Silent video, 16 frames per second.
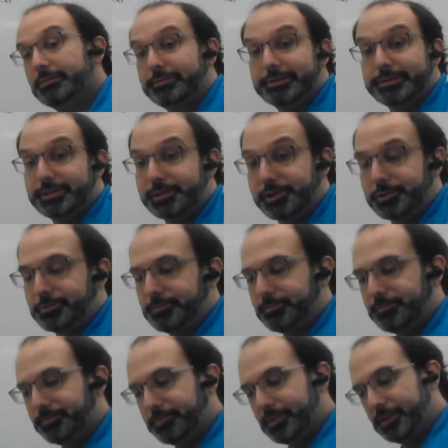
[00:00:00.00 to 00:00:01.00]
Well, they don't.
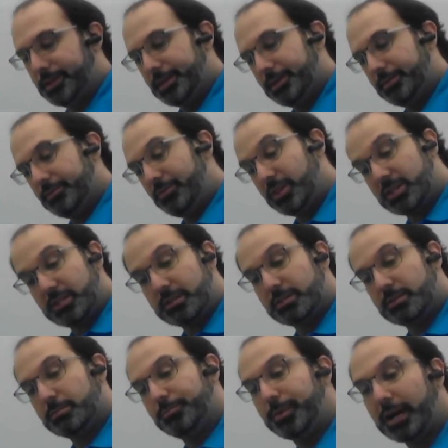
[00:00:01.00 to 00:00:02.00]
In
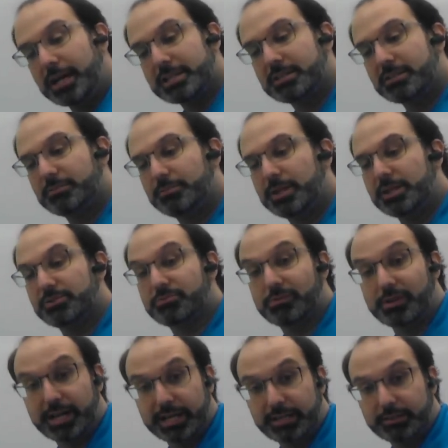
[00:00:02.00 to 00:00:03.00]
physics, positive means
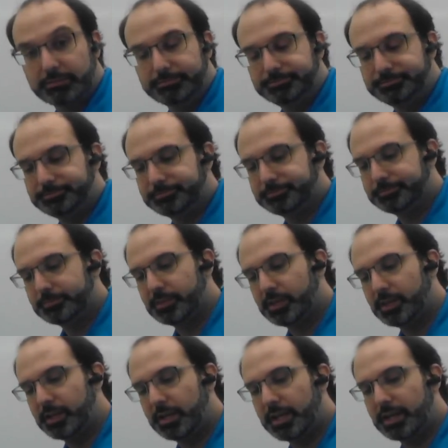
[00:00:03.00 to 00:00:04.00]
right,
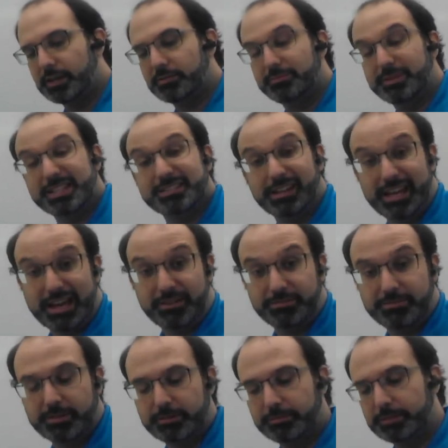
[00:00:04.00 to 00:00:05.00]
and negative means
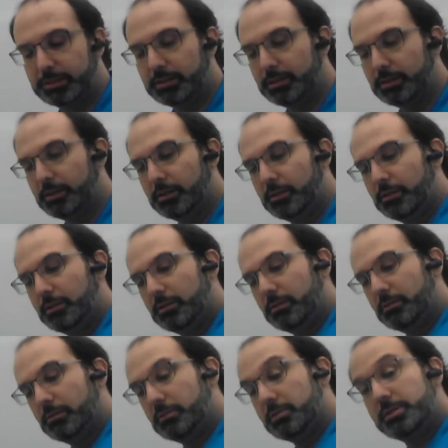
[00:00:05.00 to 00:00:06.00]
left.
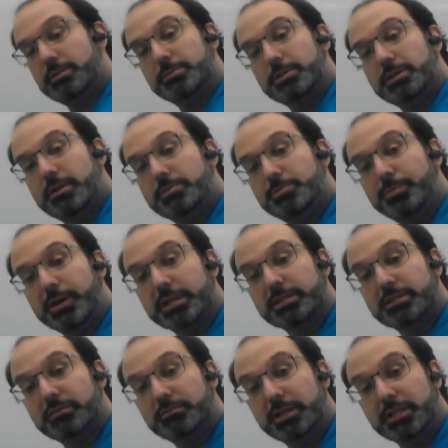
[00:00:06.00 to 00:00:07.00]
Or sometimes
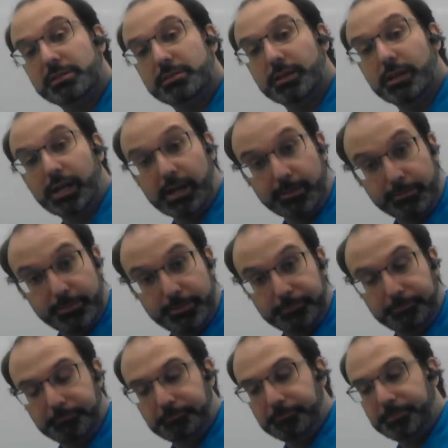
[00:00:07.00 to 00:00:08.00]
positive means up,
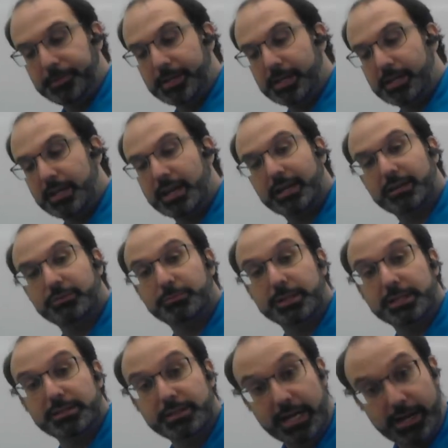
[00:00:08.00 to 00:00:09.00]
and negative
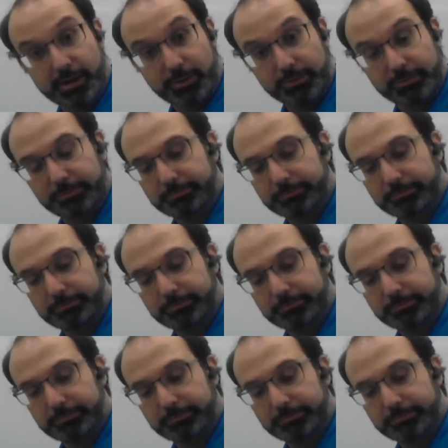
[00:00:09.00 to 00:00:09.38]
means down.